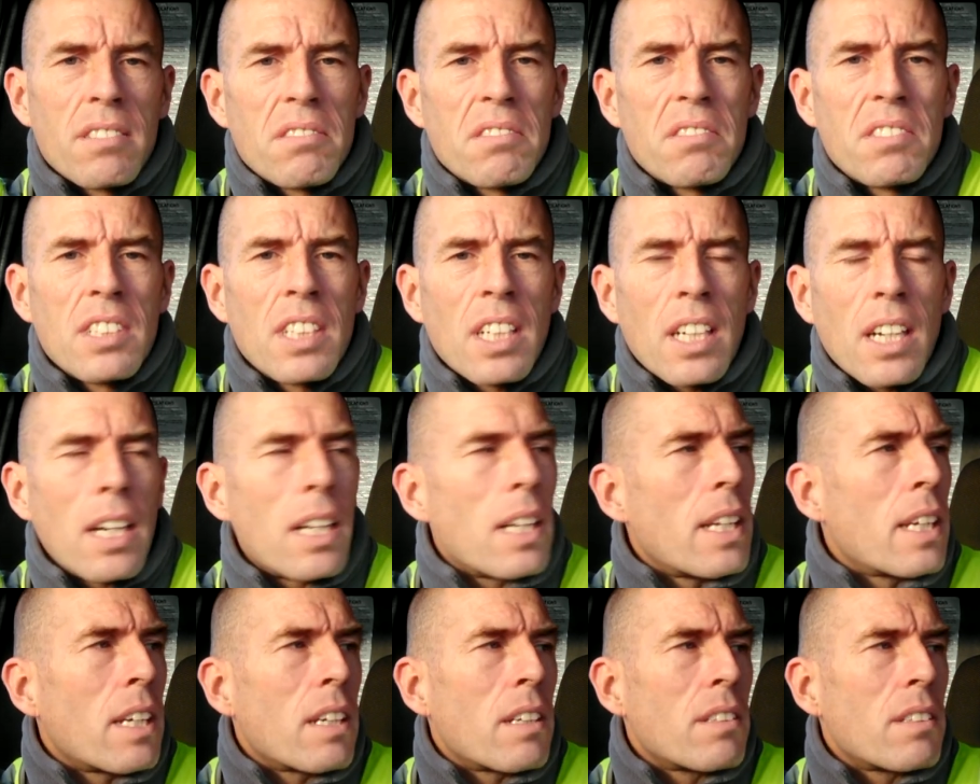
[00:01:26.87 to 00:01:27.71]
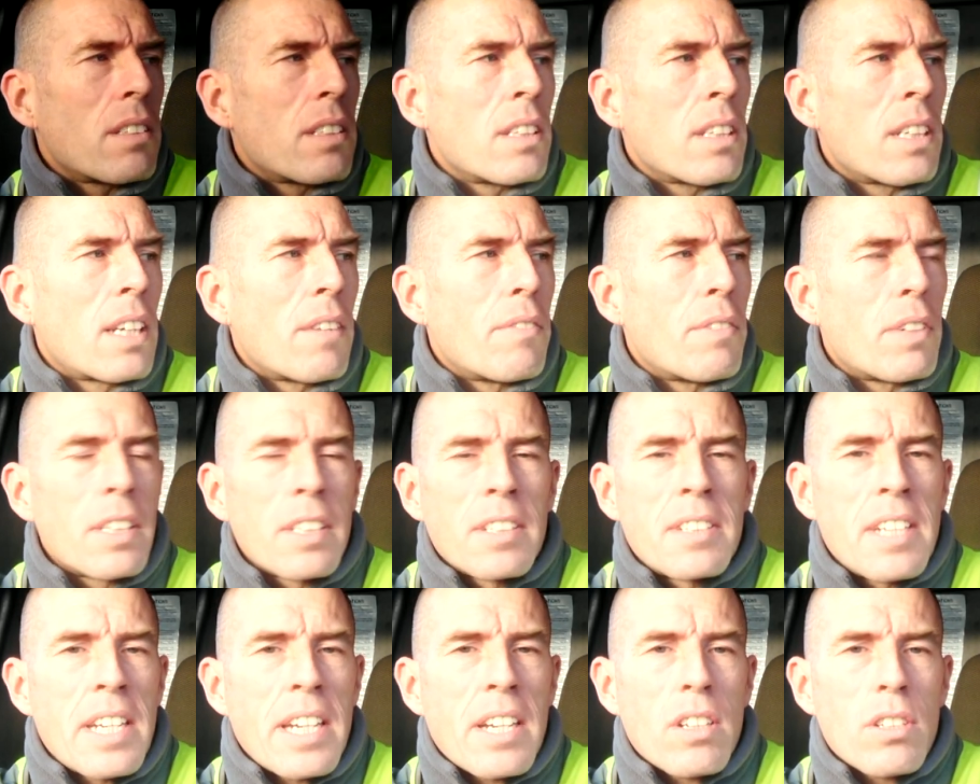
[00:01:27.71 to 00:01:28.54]
you know, like, they give it a
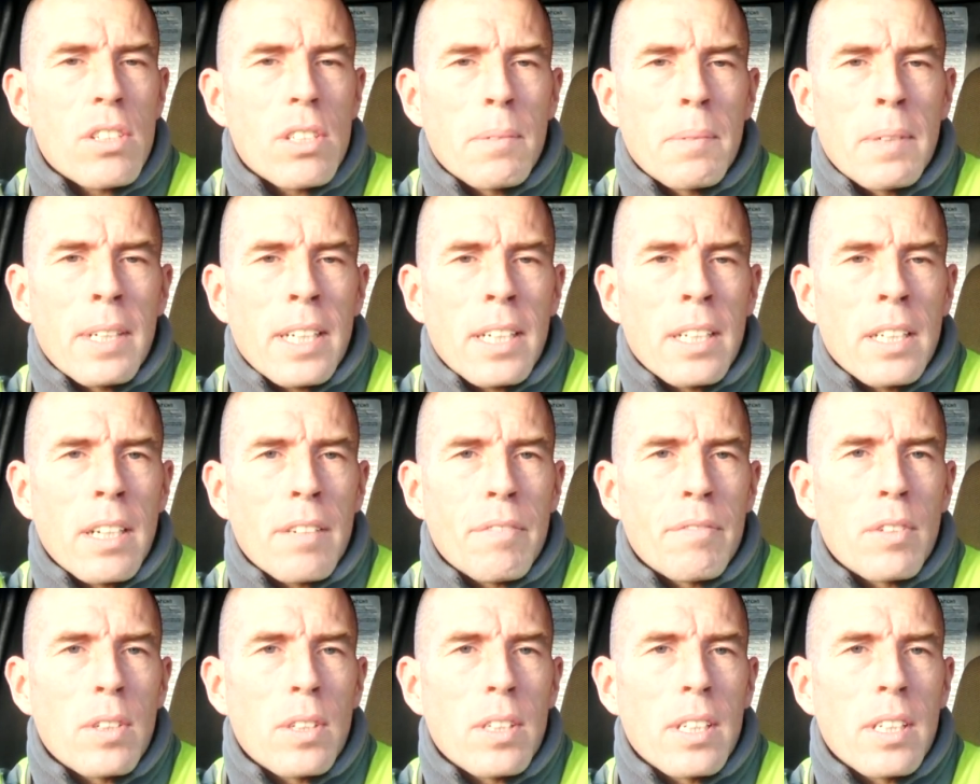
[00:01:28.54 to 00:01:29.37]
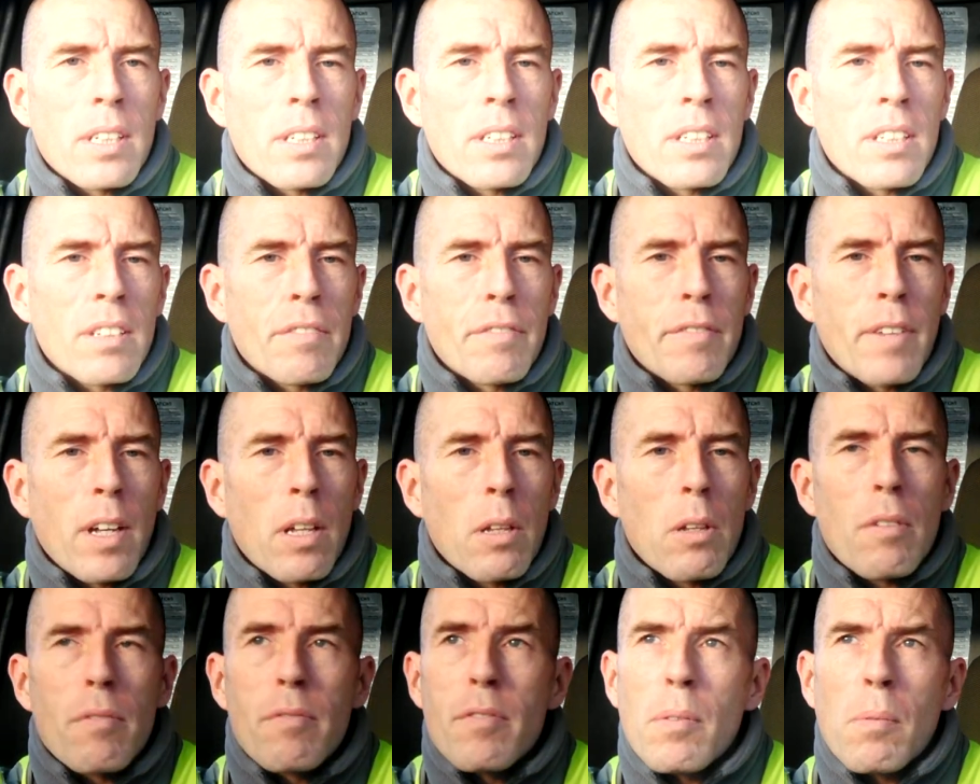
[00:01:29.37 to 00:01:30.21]
day or something and they
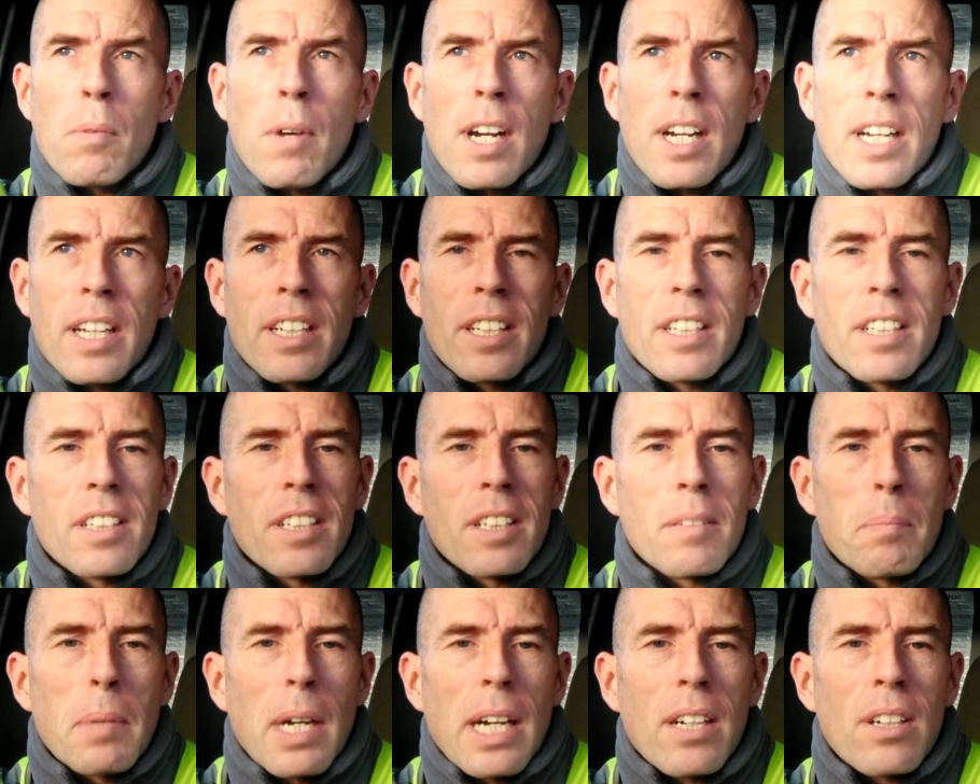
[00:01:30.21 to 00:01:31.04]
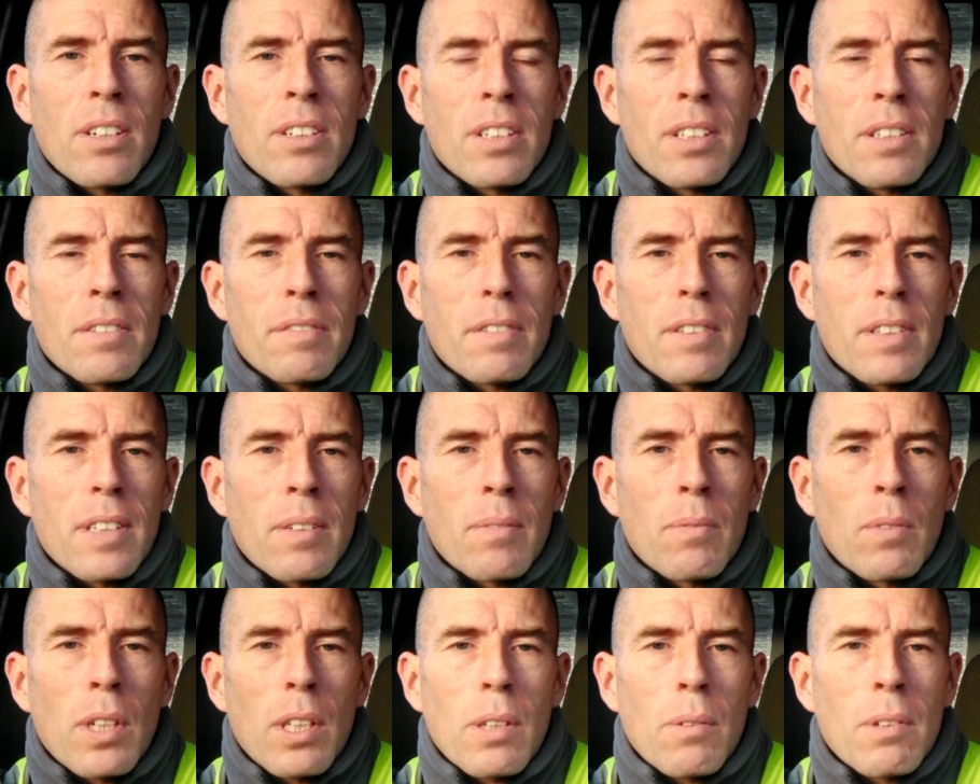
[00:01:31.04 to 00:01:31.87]
fell off the wagon and they're back onto
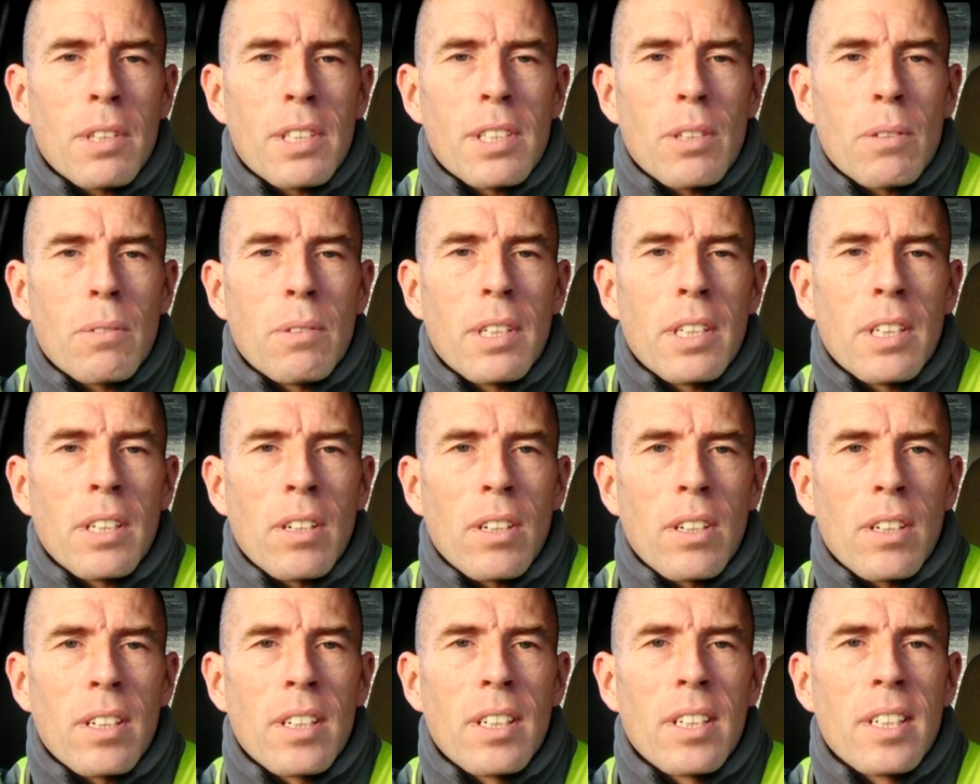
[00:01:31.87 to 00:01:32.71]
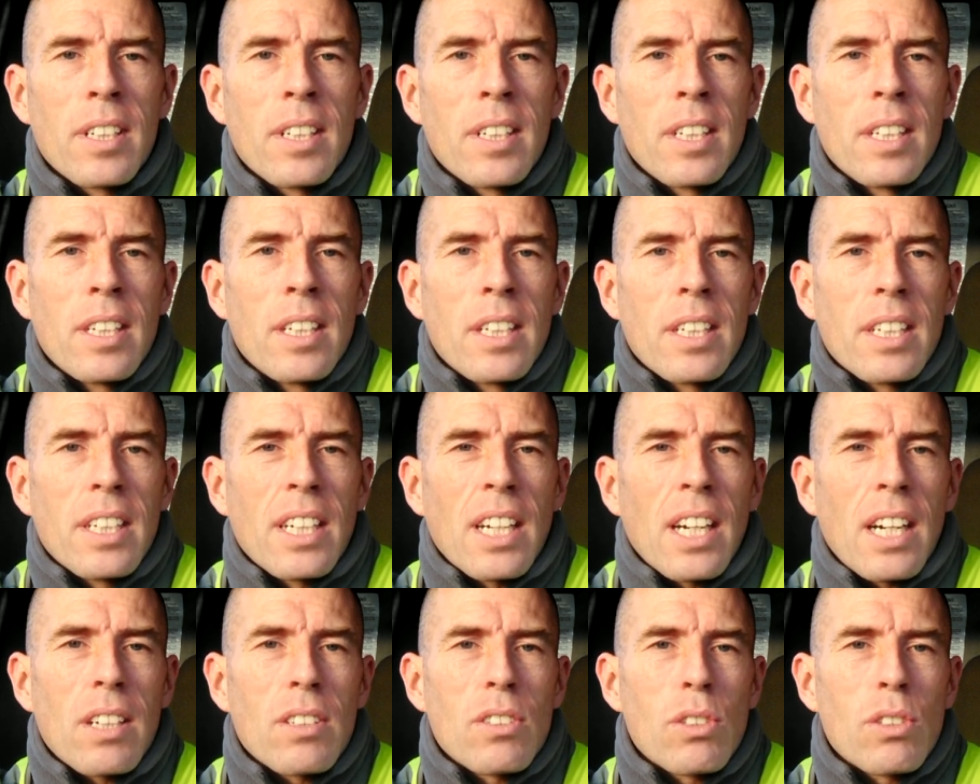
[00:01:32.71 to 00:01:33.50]
fucking what they were doing, or, you know.